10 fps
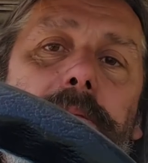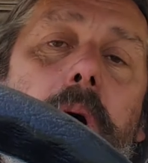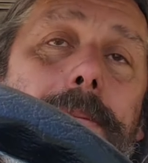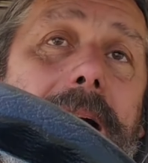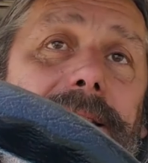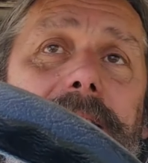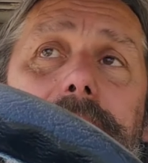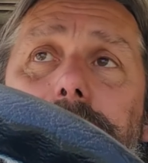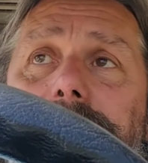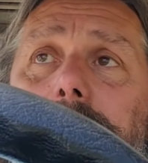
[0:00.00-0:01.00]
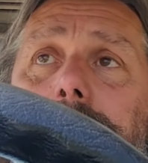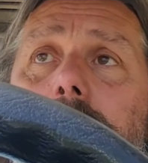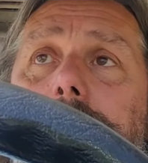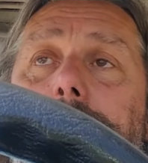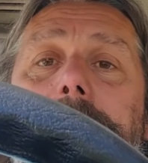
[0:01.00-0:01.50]
put back together at some
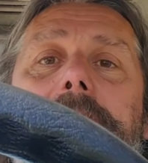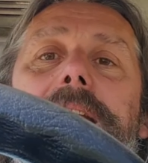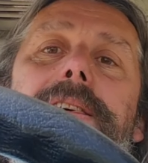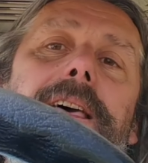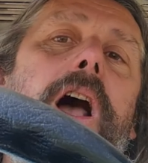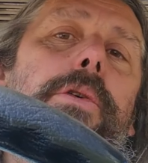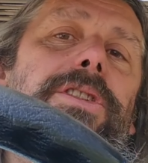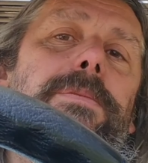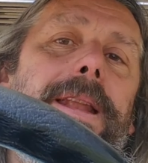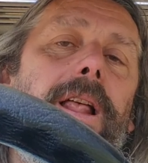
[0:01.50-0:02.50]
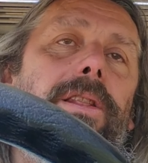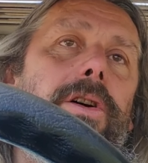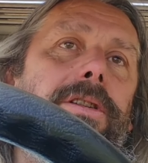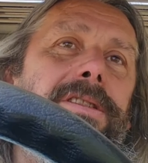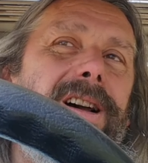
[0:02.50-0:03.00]
point. Either that or it's spent a
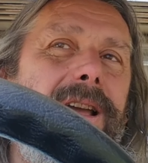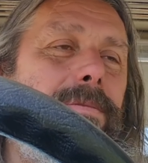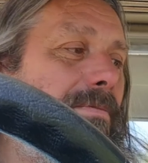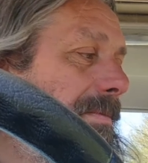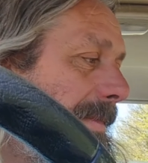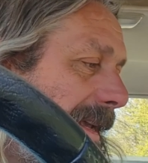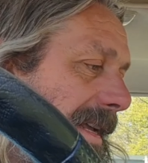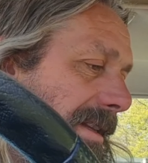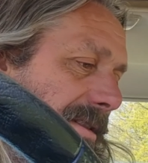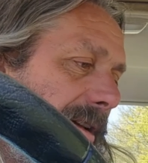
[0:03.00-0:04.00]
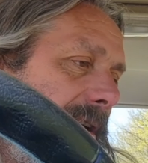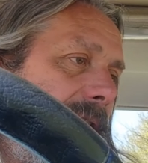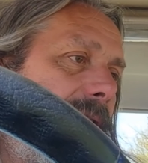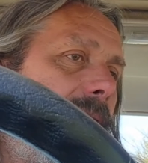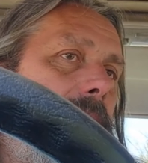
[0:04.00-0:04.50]
long time
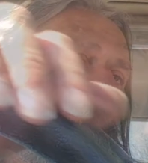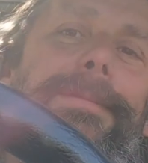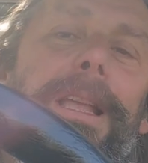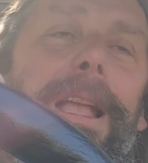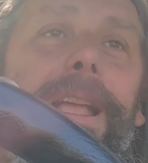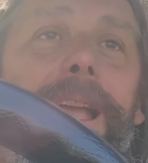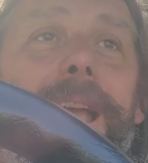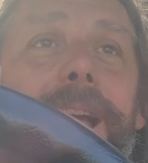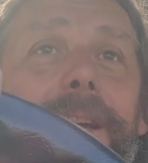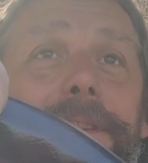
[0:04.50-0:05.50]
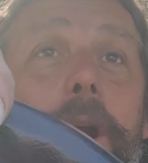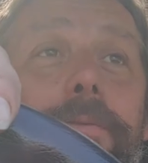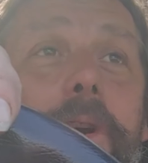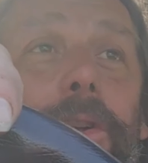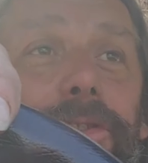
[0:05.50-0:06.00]
inside. The overall